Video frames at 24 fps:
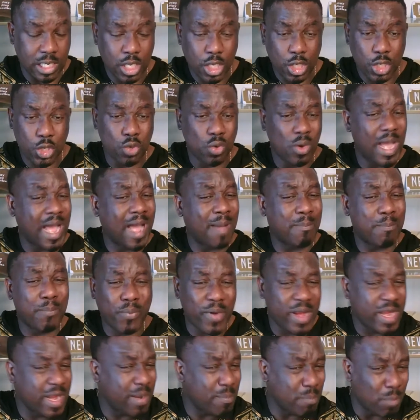You are
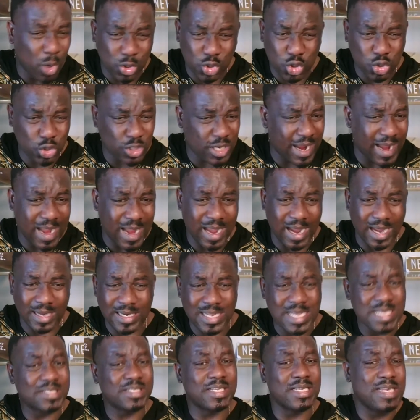pretty much tired,
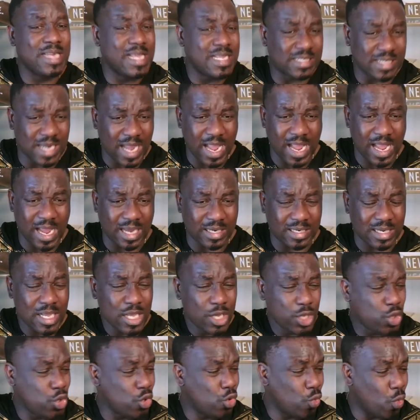easily tired.
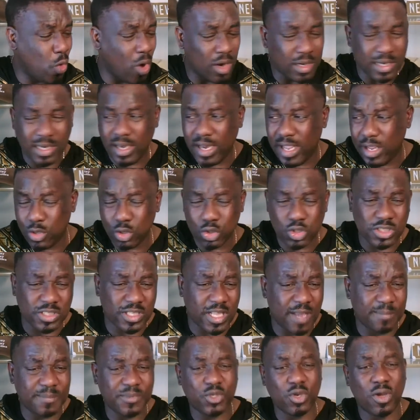You walk little
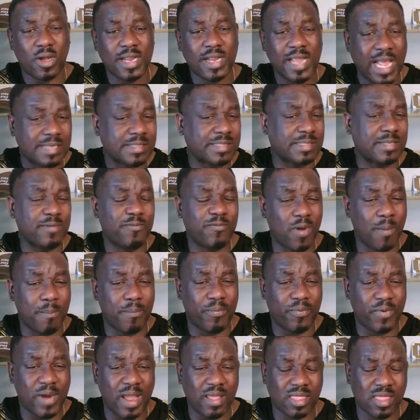steps, you're gasping for
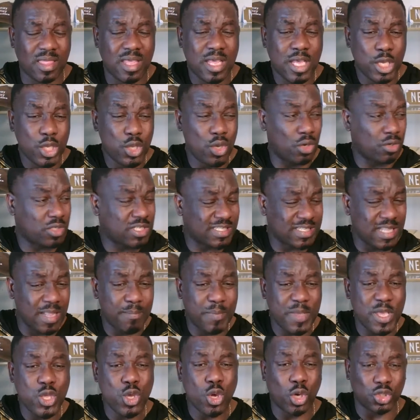breath, you're
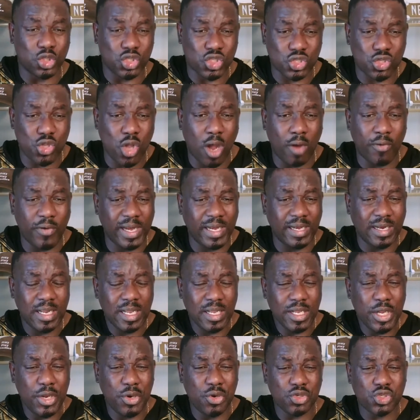sleeping, you're snoring,
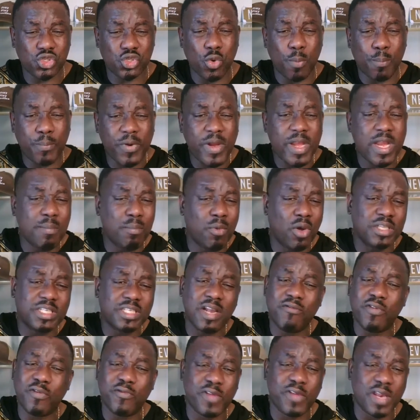so pretty much
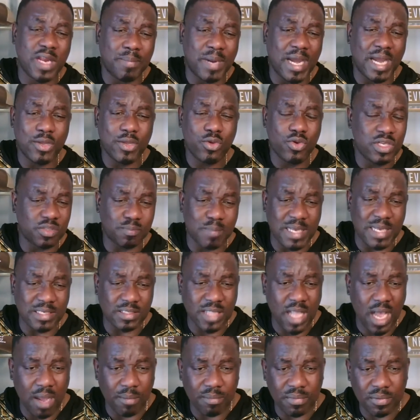everything about you is messed
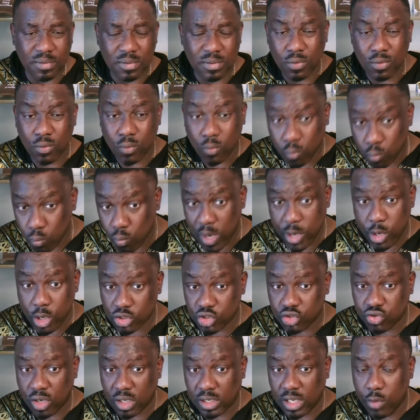up when you're
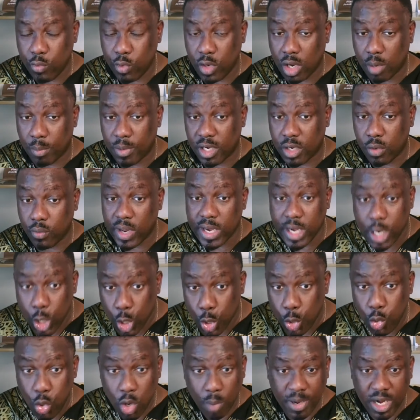struggling with your body weight.
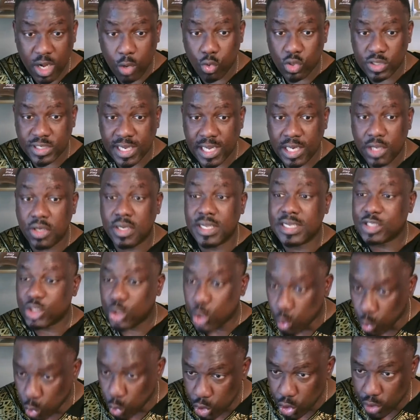Nobody will tell you this, you
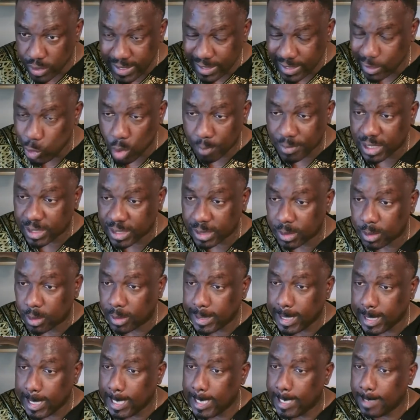will know it in your body.
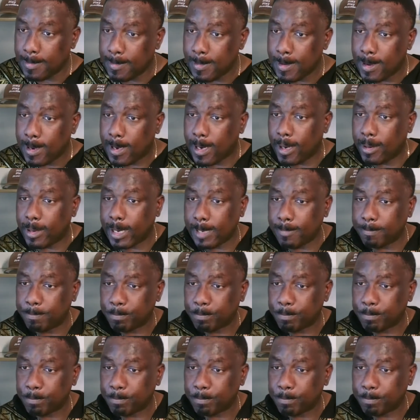Okay? All right.